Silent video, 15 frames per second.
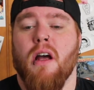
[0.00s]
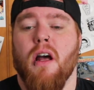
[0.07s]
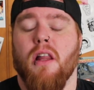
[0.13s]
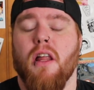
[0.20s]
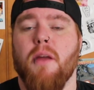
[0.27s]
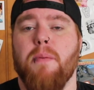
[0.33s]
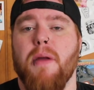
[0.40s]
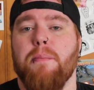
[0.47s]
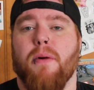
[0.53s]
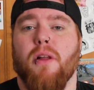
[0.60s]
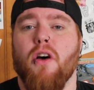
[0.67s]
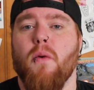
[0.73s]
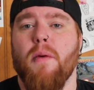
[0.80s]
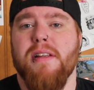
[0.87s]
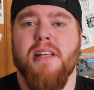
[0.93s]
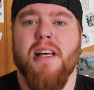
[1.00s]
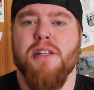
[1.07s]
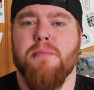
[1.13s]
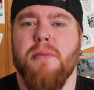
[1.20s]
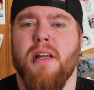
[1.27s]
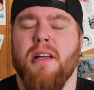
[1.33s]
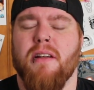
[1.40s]
A lot of people always
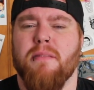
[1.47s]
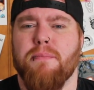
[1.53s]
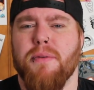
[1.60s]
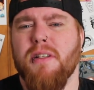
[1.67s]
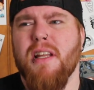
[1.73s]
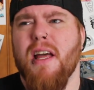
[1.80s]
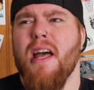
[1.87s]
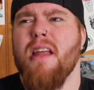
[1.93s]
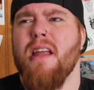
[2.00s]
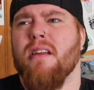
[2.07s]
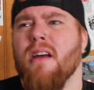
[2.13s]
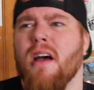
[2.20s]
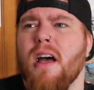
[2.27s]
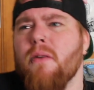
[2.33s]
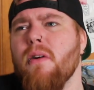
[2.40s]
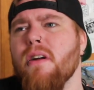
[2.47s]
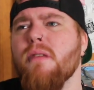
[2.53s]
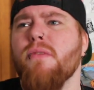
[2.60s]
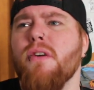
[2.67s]
ask me, but Dan, I want to